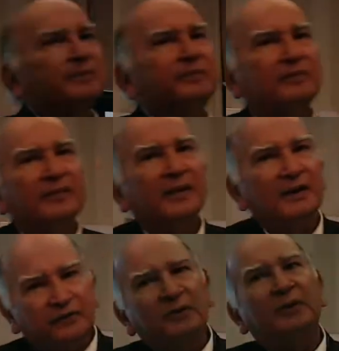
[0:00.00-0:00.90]

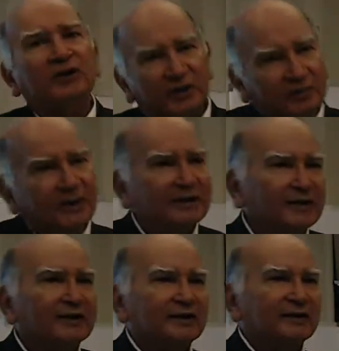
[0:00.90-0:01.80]
information bases
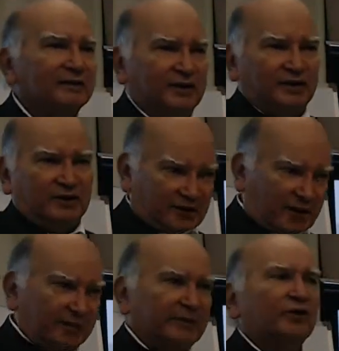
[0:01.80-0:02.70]
which is coming
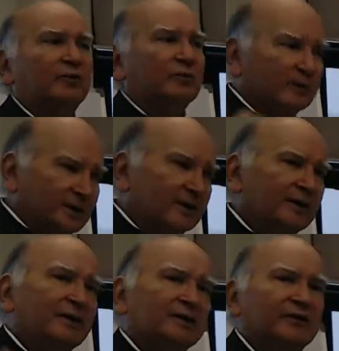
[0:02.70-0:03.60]
from
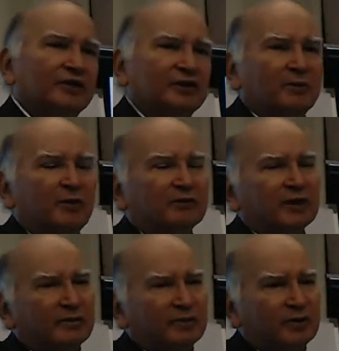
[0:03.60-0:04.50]
the wisdom of the
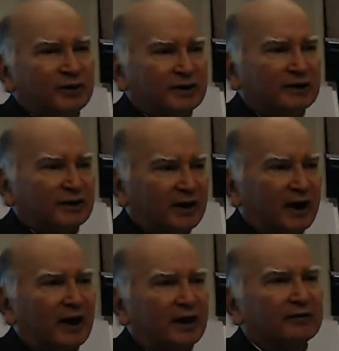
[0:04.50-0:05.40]
community that we have.